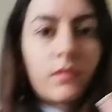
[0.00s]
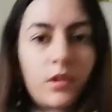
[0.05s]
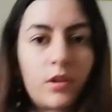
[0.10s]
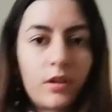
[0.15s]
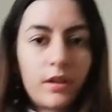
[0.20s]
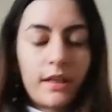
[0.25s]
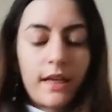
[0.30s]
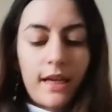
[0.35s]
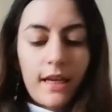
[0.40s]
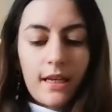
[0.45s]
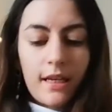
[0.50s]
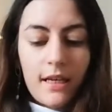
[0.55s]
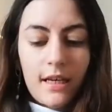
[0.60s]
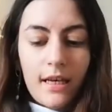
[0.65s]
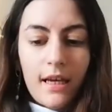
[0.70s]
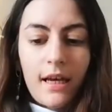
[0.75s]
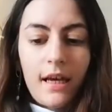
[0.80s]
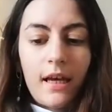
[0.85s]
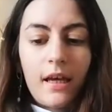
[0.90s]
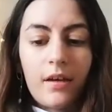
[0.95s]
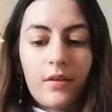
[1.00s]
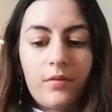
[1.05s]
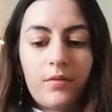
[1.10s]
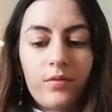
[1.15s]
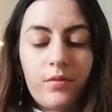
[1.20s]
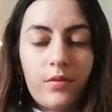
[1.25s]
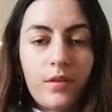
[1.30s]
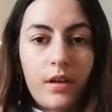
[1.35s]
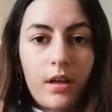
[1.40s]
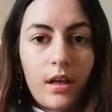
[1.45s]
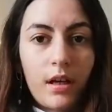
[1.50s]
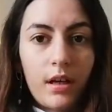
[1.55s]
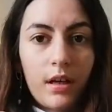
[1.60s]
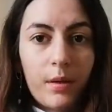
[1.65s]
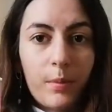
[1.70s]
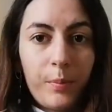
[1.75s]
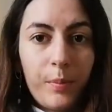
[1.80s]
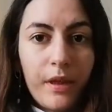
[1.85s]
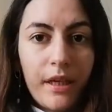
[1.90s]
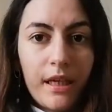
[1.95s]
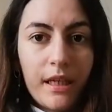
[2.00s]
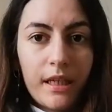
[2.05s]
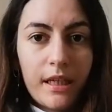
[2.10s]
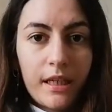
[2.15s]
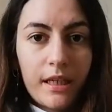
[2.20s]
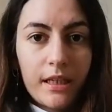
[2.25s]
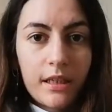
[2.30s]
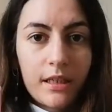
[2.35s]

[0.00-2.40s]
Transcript: Okay, I have a pink